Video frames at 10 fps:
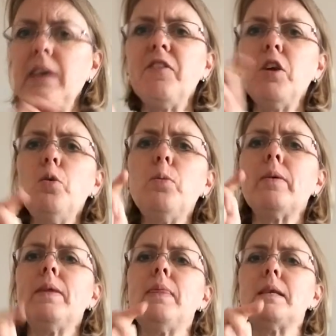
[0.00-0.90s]
if you were
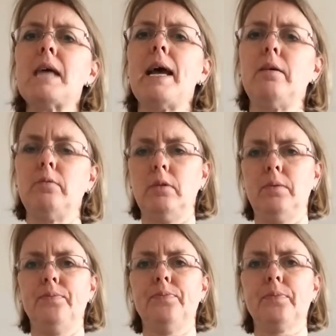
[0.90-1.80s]
in the town?
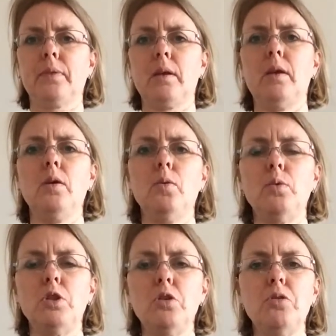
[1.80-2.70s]

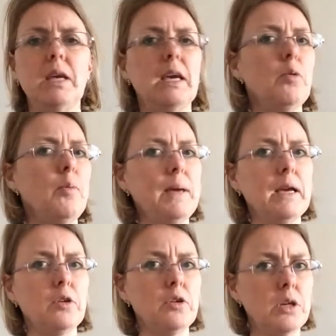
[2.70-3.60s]
Would you think it would be a
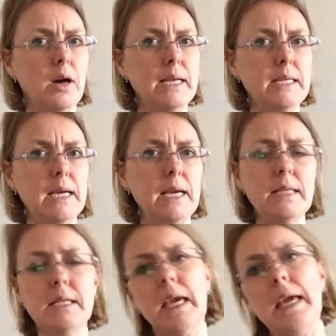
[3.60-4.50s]
good idea
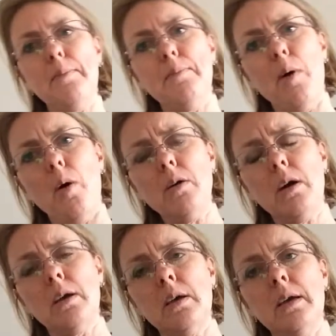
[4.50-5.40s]
to keep Mog
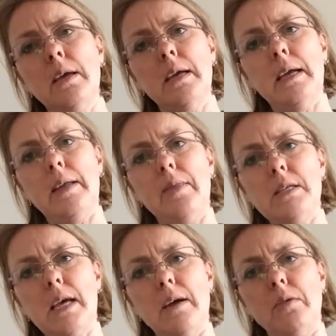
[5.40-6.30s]
in the
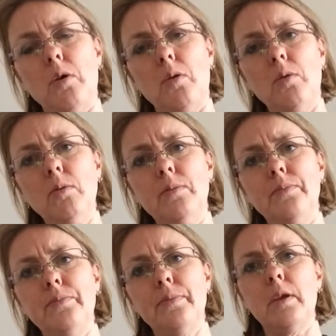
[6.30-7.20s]
town hall?
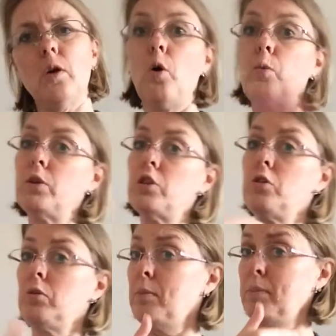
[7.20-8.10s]
Or would
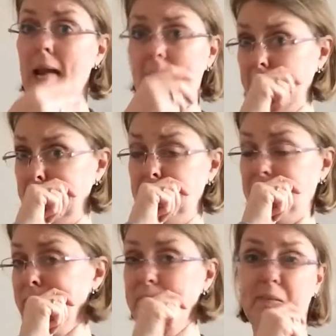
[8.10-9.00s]
you complain
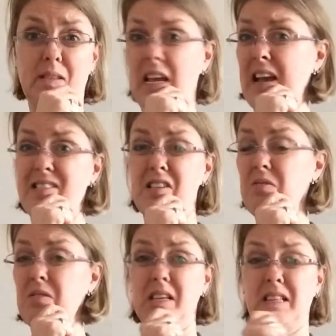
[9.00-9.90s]
and say, "I
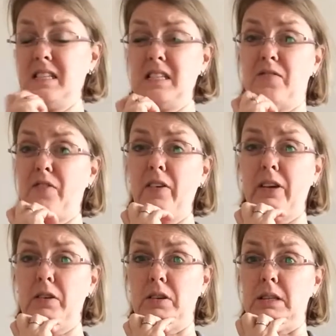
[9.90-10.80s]
don't think this is a very
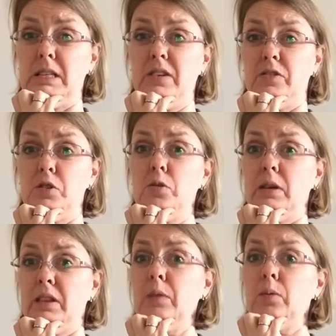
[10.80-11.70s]
good idea at all. I
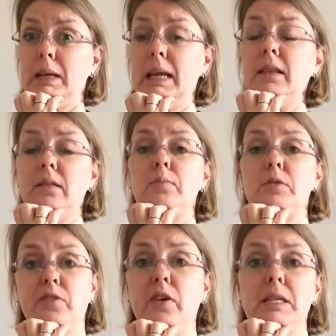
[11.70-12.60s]
think we need them
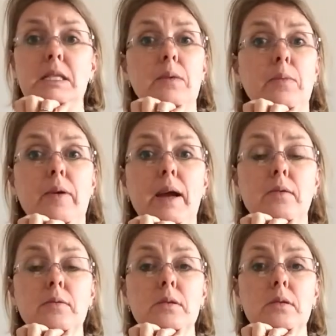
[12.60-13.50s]
to find somewhere
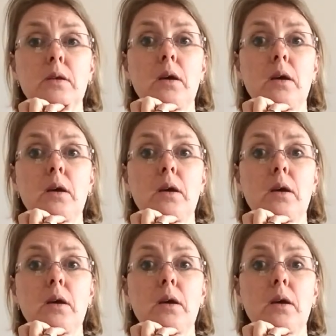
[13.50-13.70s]
else"?